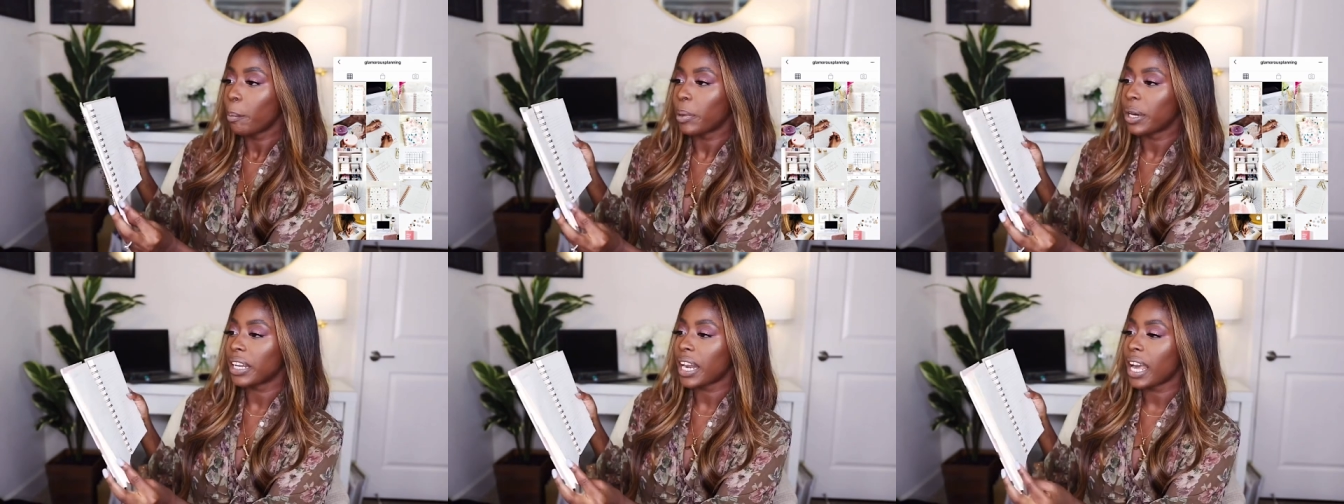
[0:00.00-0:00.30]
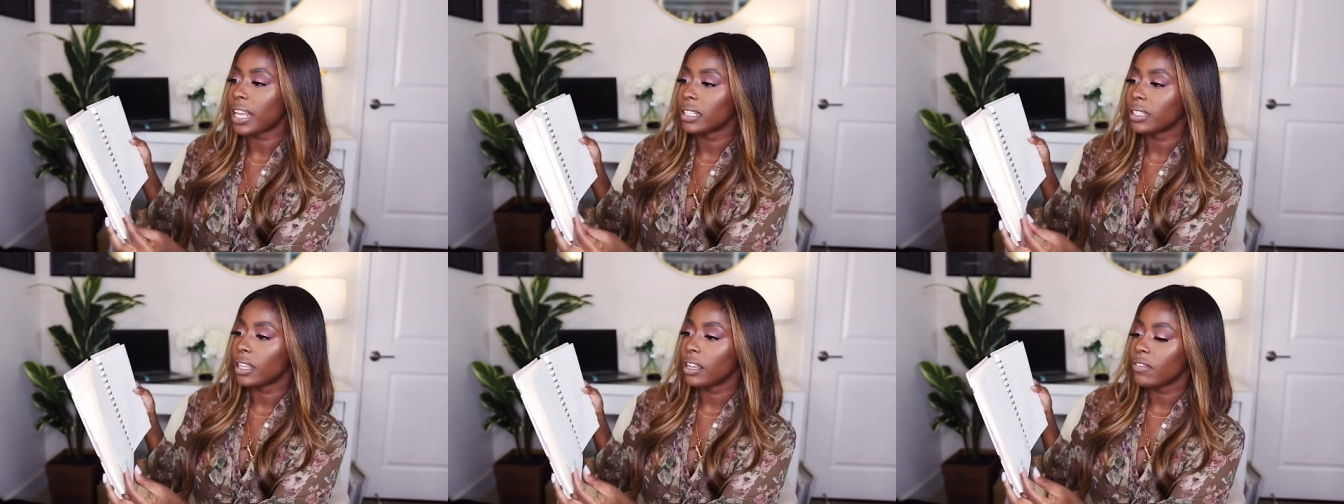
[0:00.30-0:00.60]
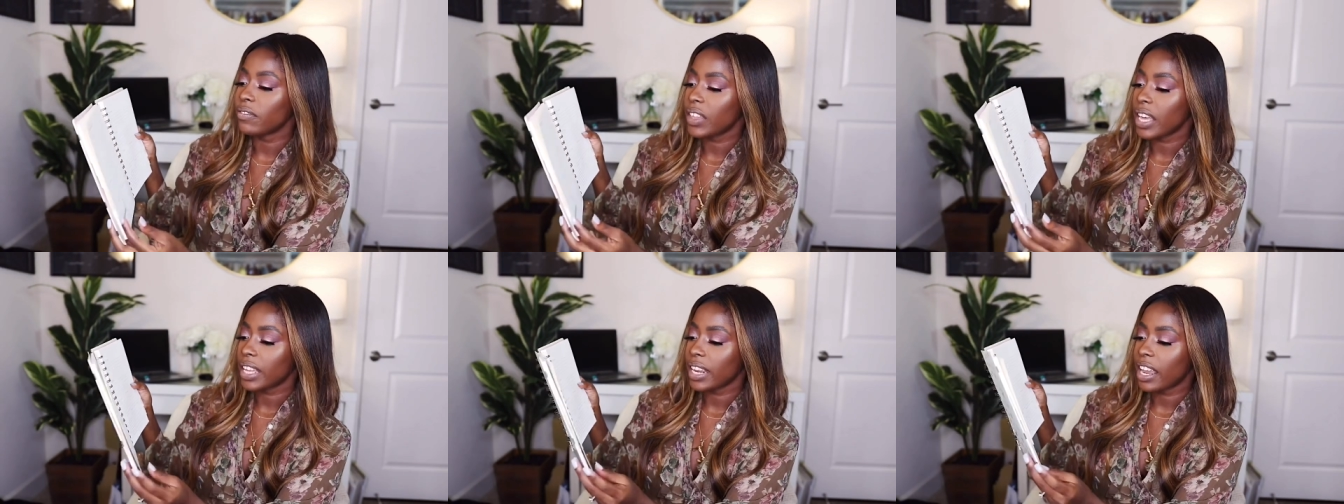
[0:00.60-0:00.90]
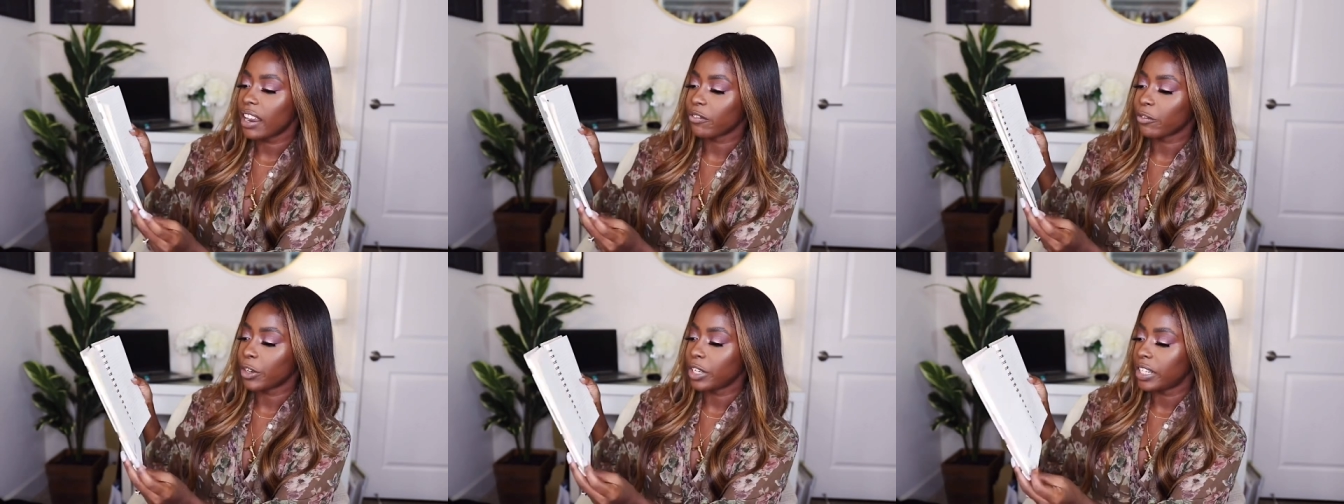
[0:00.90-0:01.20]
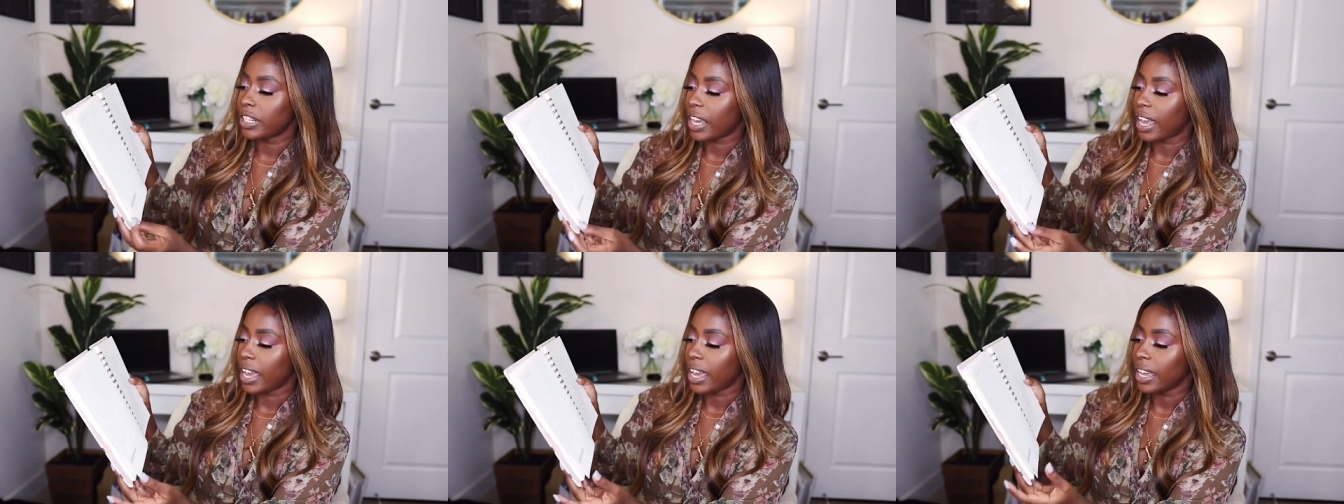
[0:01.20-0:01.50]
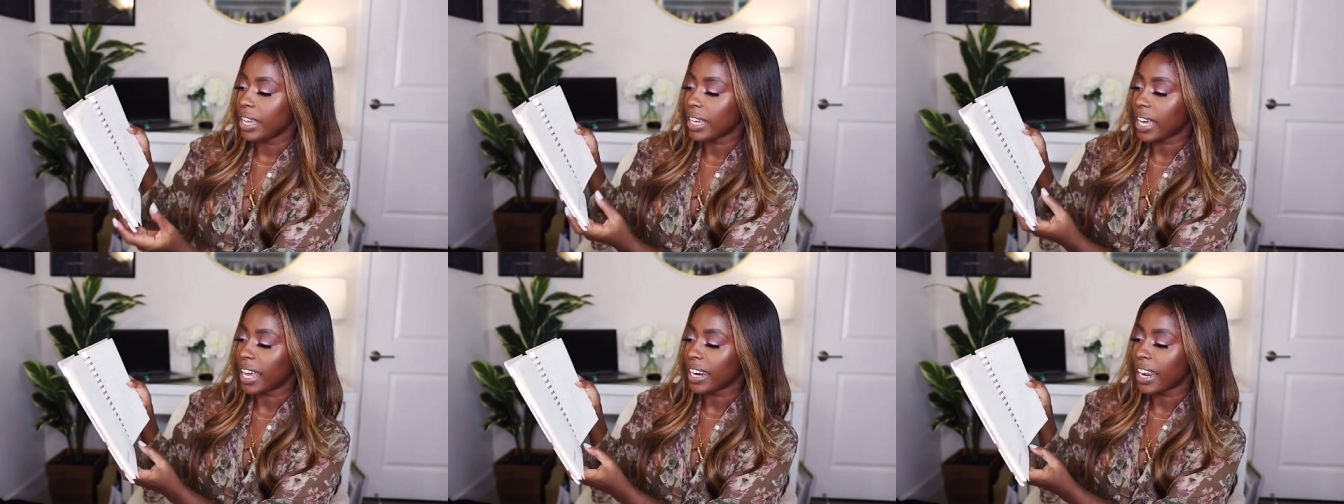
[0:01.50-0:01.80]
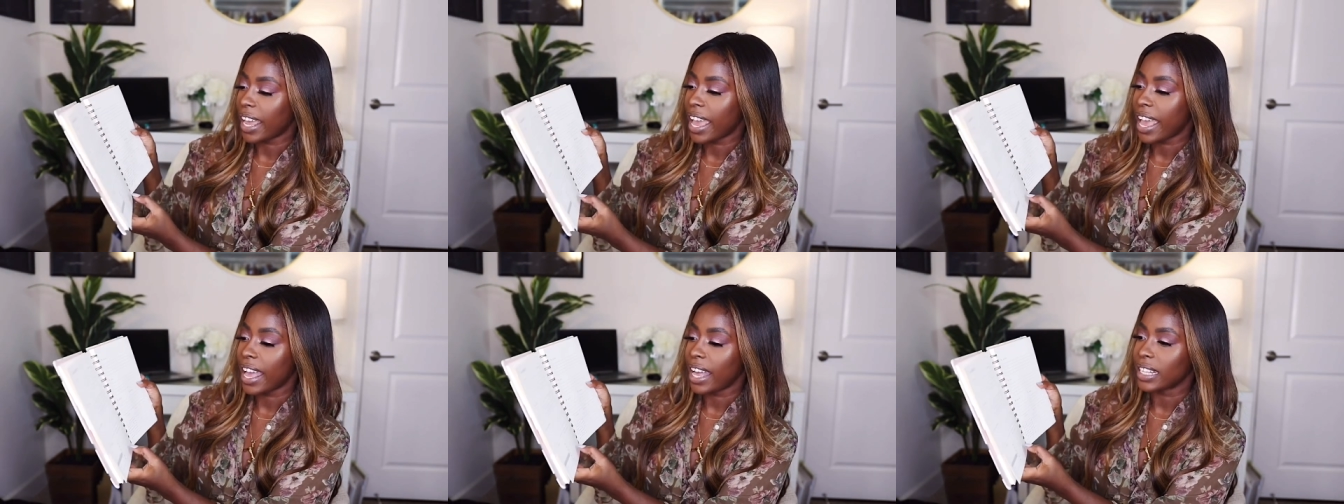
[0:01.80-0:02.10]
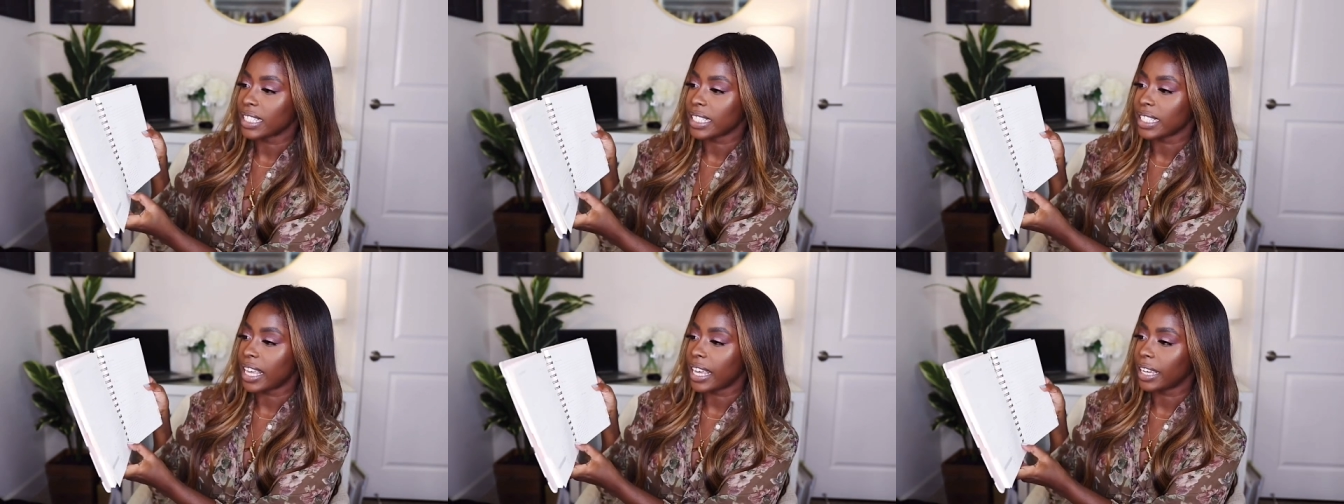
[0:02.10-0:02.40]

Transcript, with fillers: But I love that every day kind of has